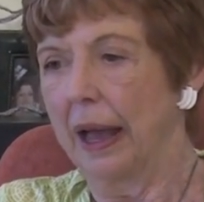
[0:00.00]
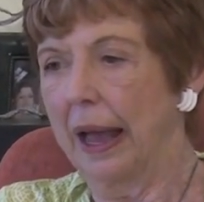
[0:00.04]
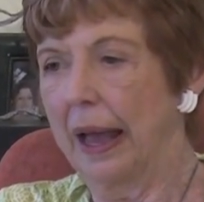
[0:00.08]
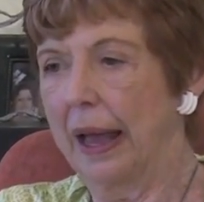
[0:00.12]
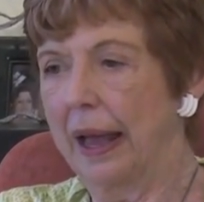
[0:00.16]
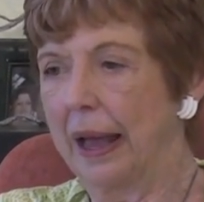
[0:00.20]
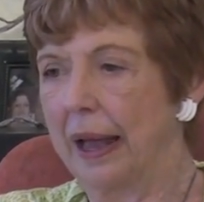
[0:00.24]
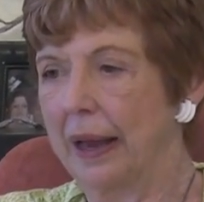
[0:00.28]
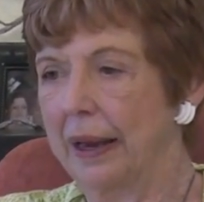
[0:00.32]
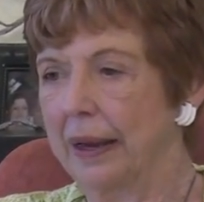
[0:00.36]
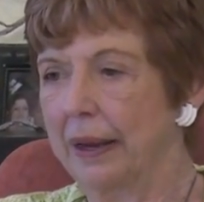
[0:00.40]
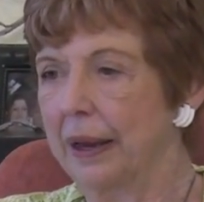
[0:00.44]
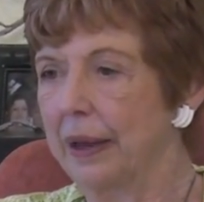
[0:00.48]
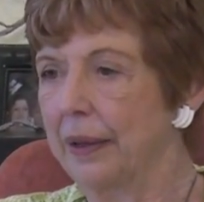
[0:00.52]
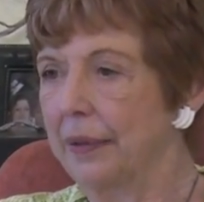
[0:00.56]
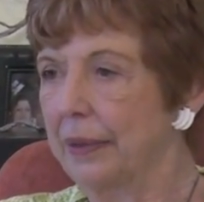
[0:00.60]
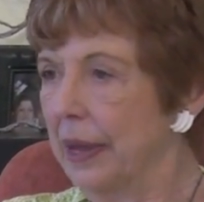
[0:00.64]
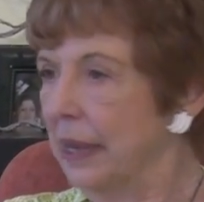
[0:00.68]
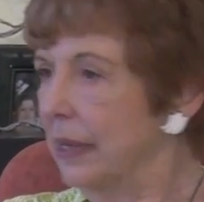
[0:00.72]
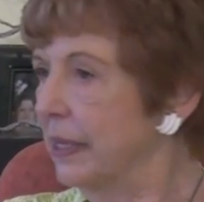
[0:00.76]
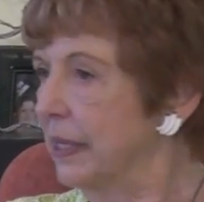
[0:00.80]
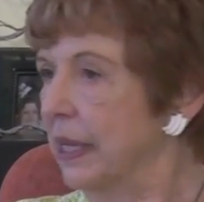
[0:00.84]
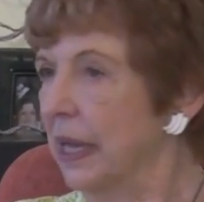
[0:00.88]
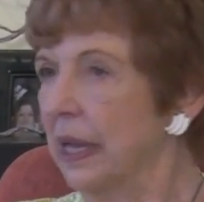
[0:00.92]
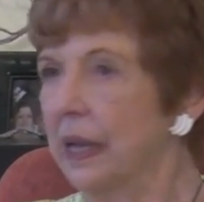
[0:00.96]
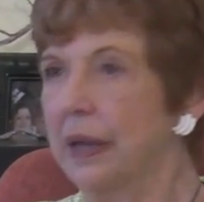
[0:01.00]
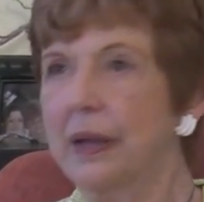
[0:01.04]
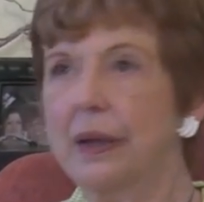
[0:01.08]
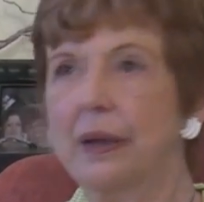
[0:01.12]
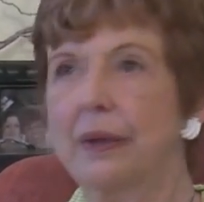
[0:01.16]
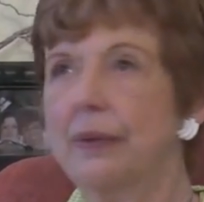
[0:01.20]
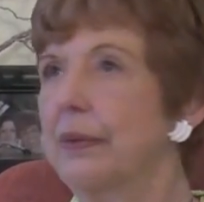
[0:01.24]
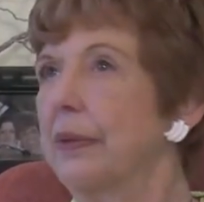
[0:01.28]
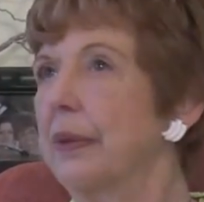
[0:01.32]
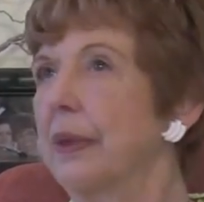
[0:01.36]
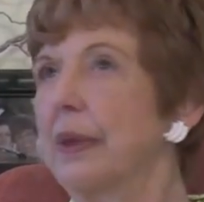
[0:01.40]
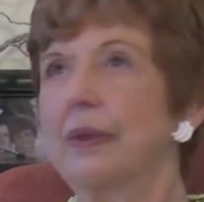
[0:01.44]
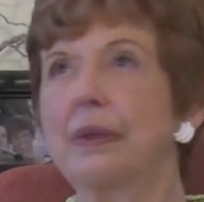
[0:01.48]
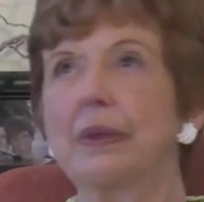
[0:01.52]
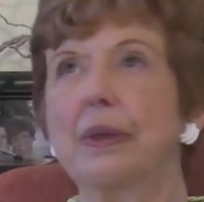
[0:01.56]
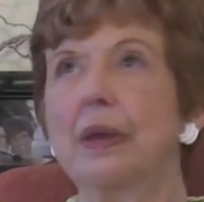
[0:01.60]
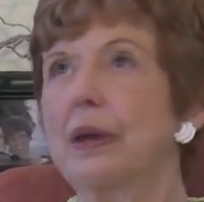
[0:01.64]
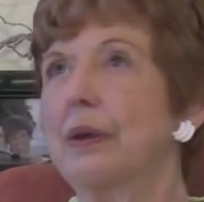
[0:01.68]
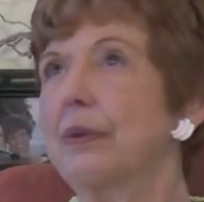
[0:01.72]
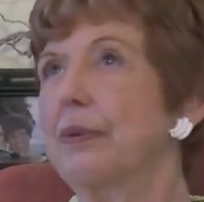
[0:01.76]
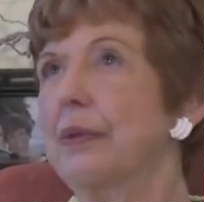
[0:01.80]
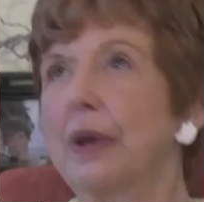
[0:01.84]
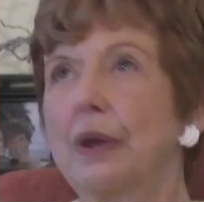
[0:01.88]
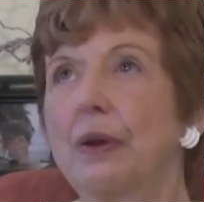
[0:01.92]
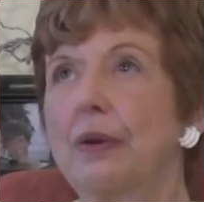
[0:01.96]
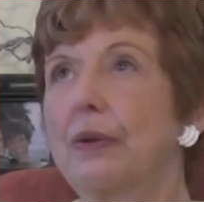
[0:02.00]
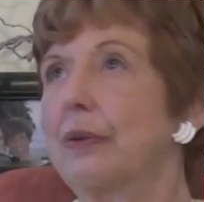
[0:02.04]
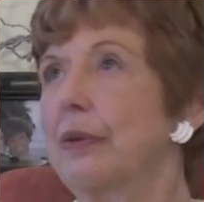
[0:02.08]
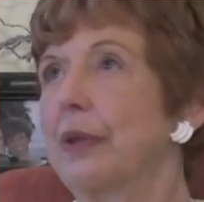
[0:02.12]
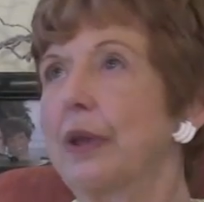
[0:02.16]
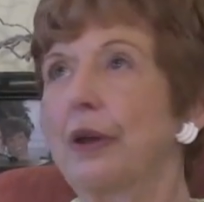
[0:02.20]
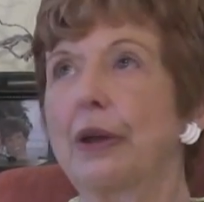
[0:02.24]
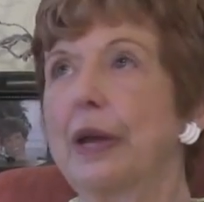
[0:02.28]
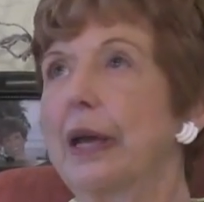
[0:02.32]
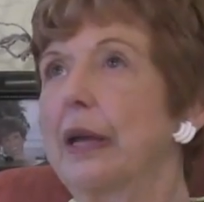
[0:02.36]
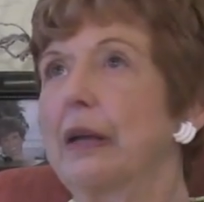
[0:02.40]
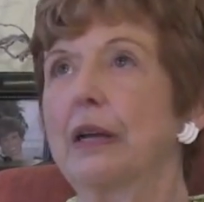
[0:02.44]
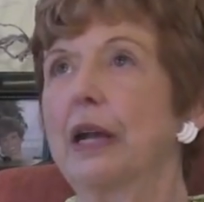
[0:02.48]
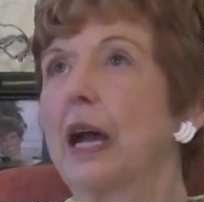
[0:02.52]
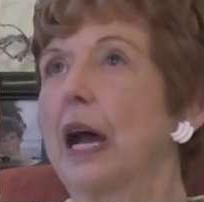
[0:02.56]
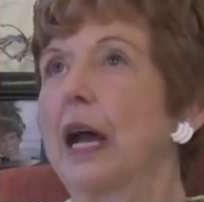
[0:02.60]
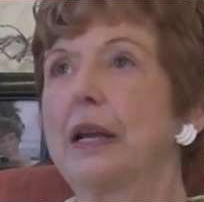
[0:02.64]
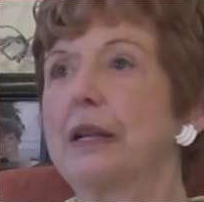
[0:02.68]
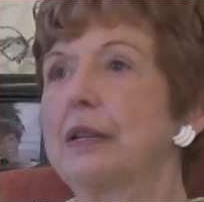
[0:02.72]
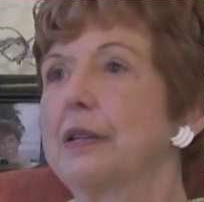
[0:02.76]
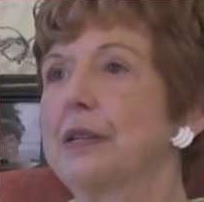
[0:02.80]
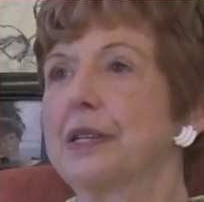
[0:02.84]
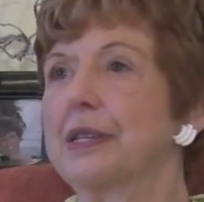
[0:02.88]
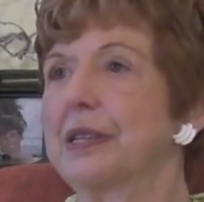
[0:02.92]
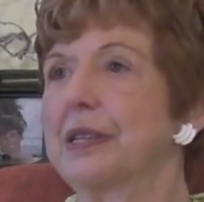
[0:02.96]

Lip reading: they say they're getting guidance.